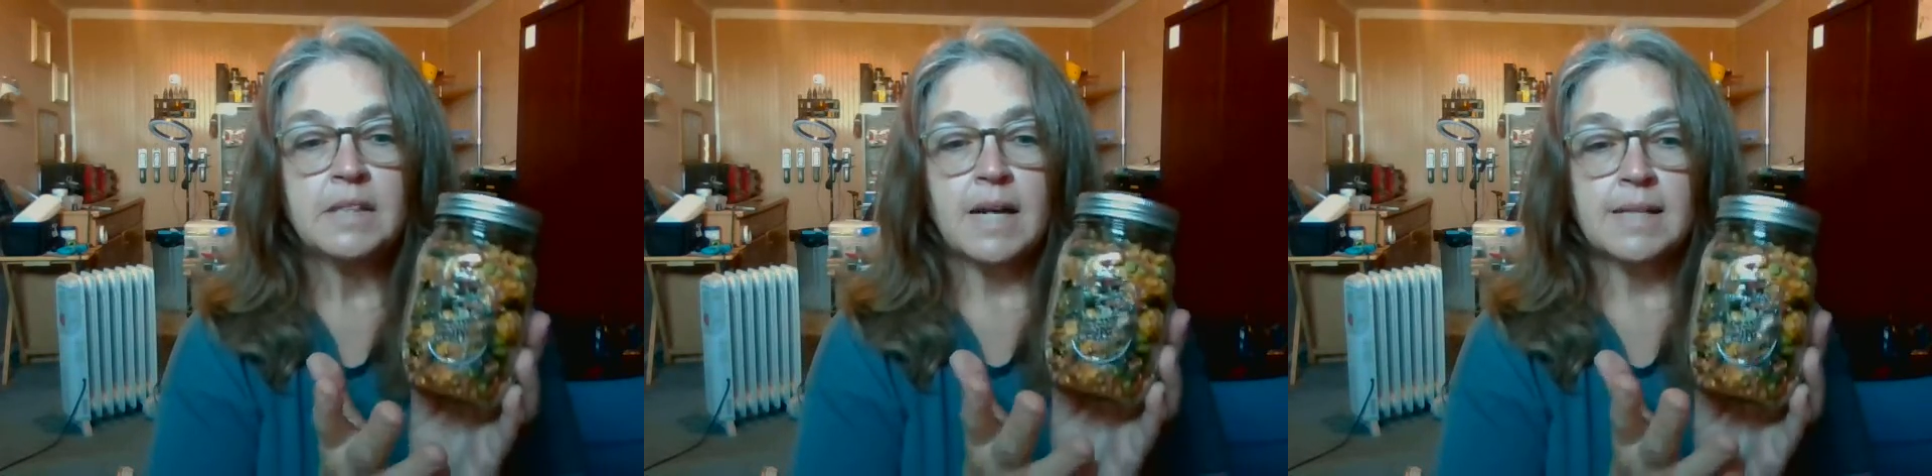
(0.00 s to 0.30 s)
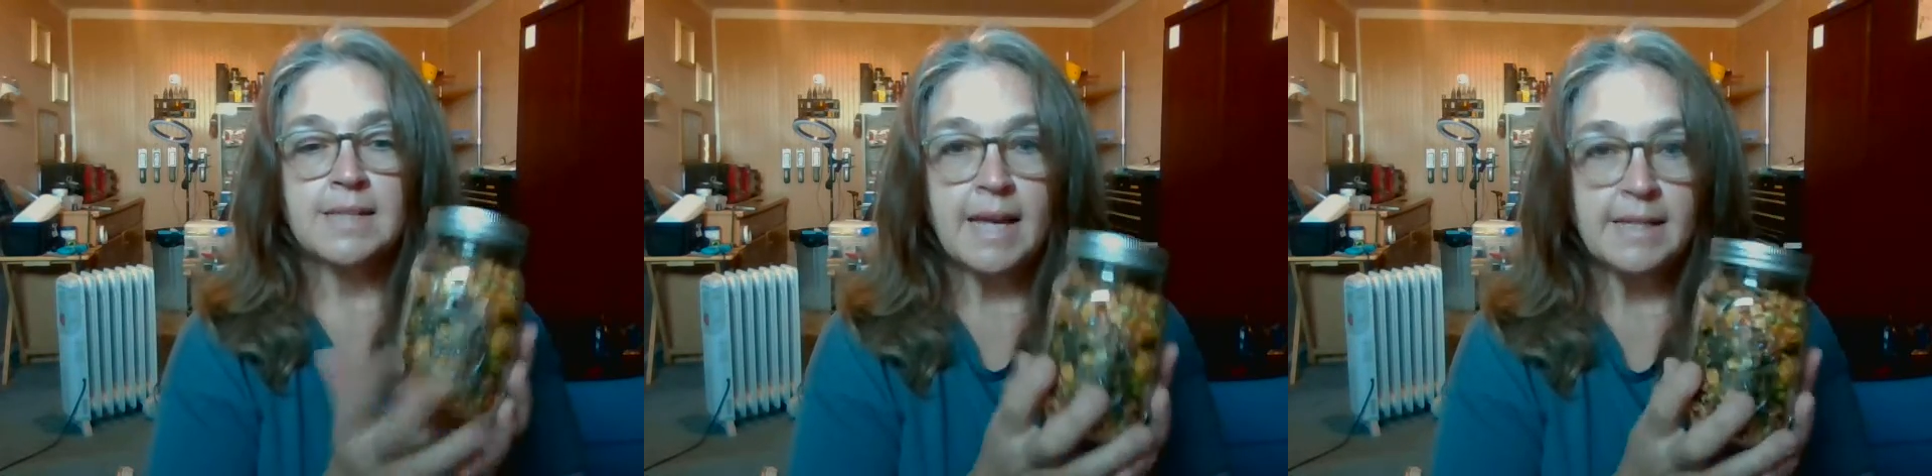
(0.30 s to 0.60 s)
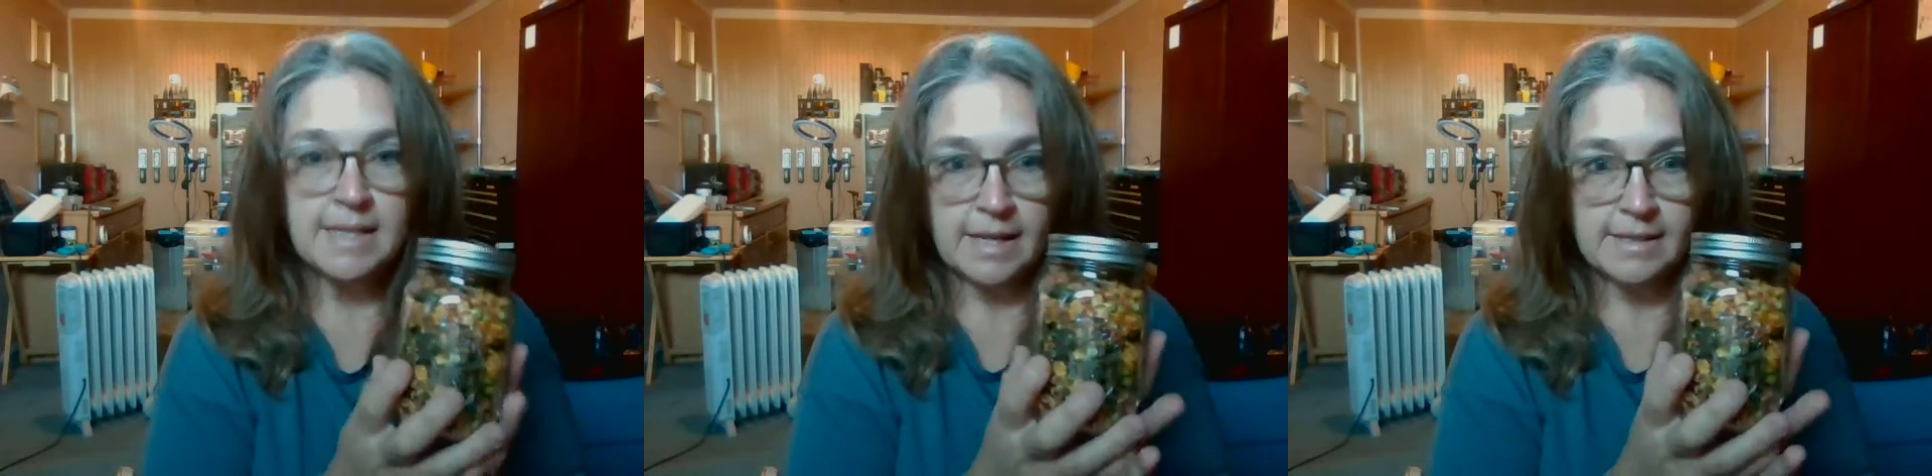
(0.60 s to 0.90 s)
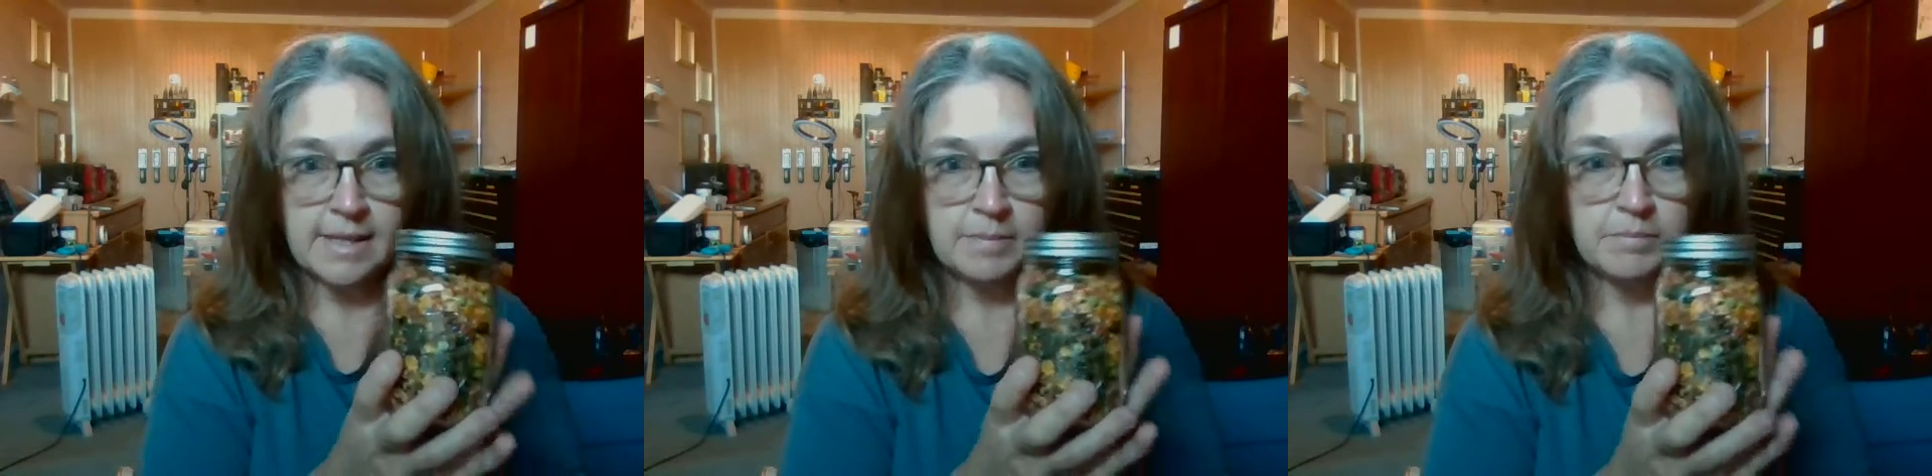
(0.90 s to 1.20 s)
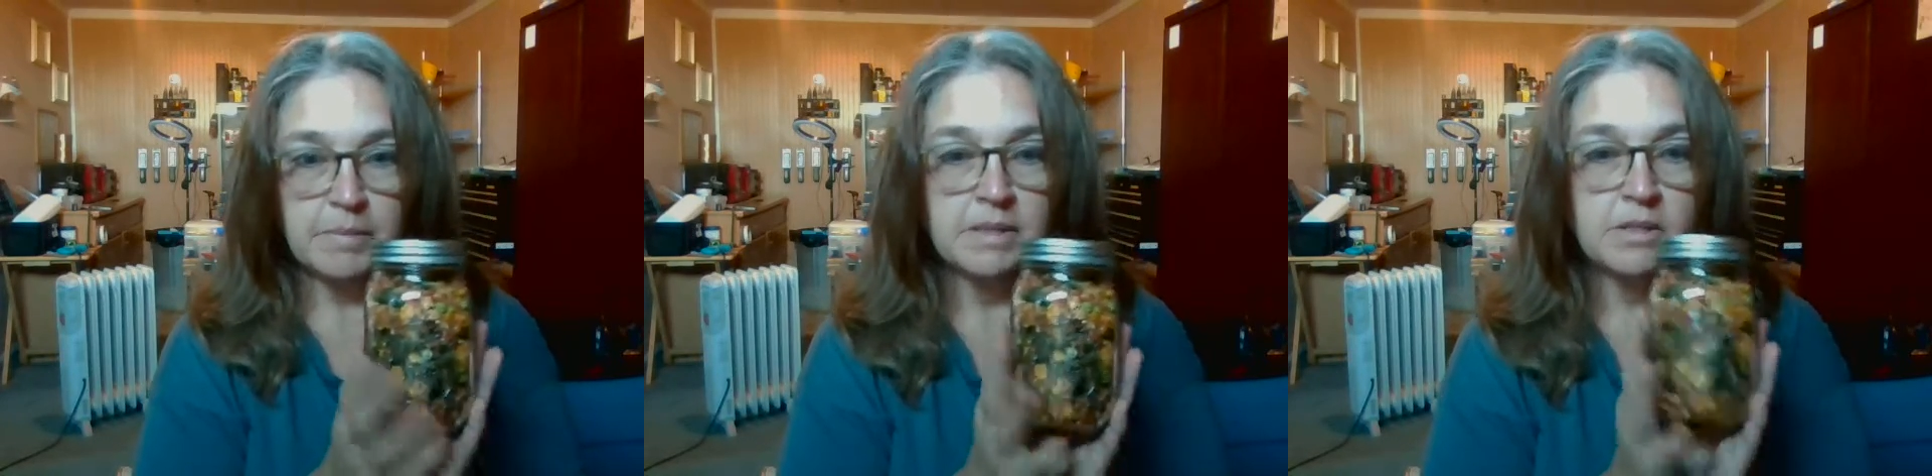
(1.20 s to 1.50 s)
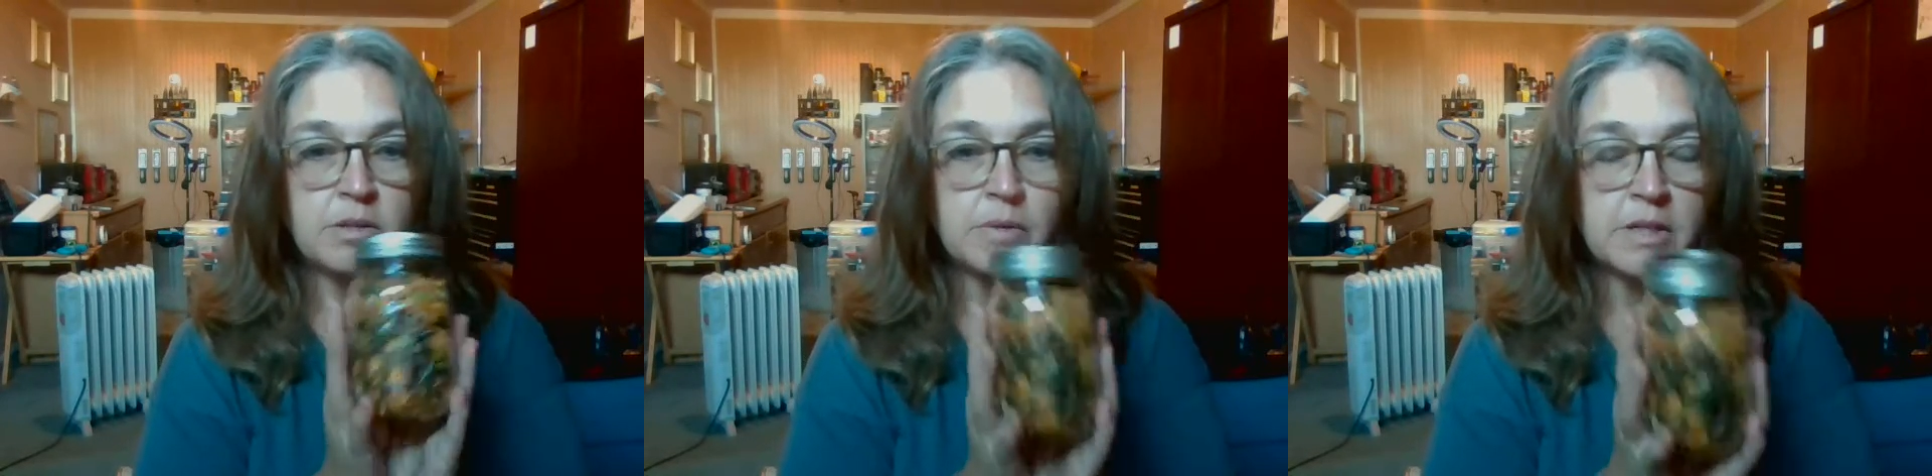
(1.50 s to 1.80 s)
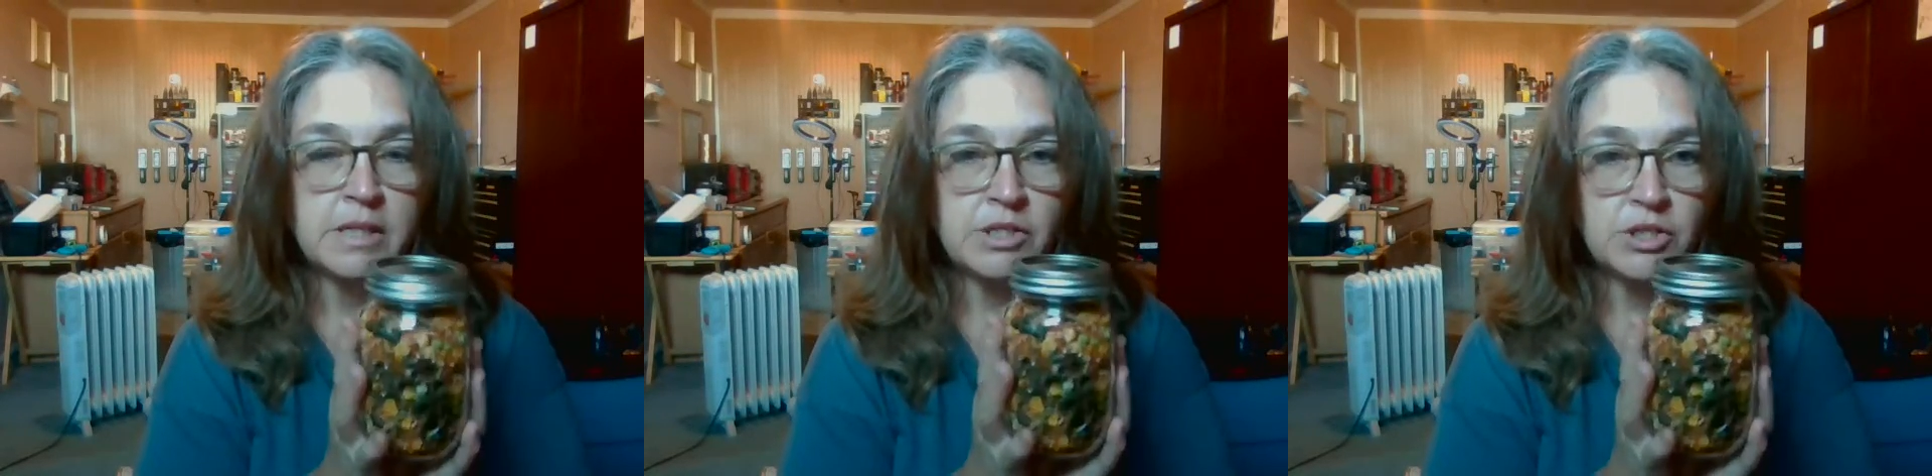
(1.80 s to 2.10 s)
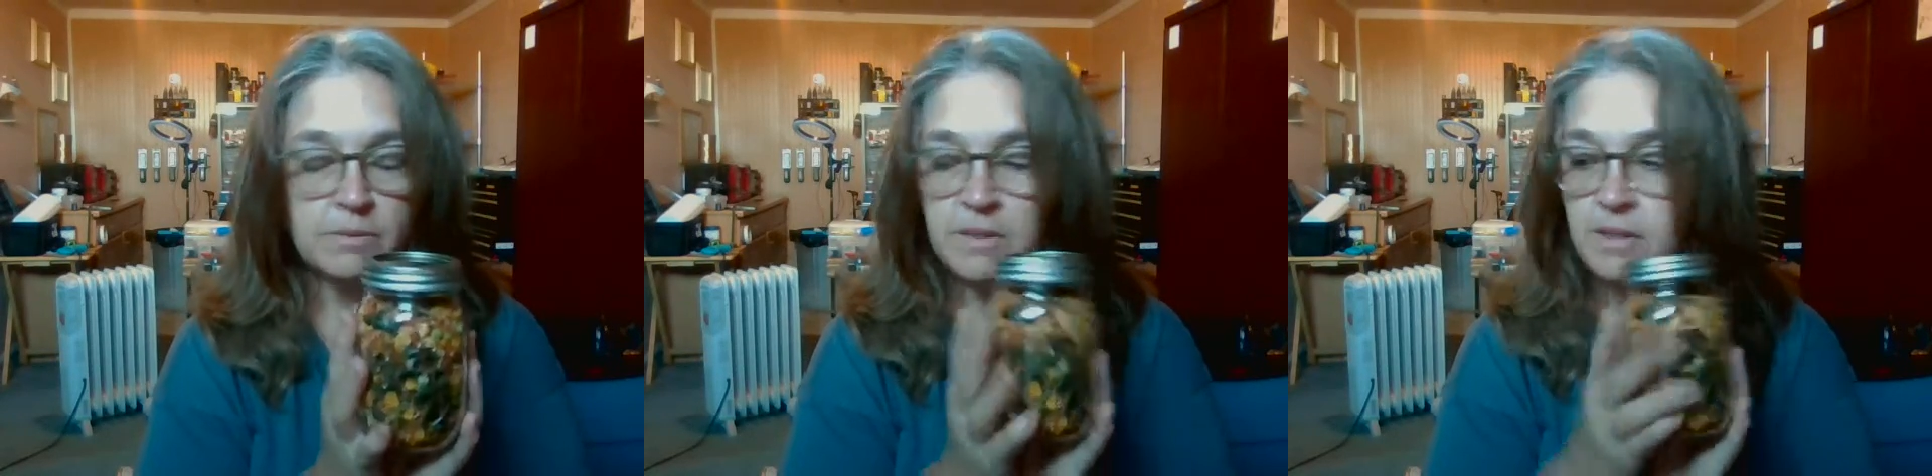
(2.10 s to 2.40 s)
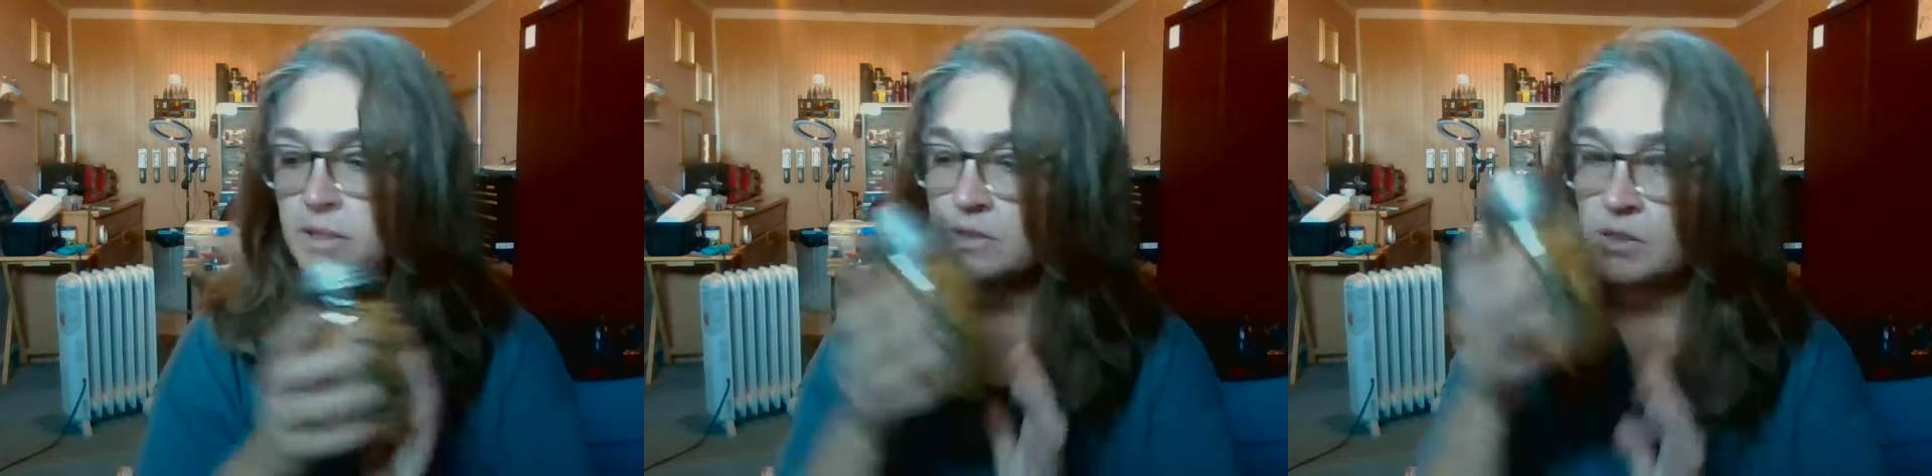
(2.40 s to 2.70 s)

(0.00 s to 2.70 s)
I sanitize them because you don't want any germs in there,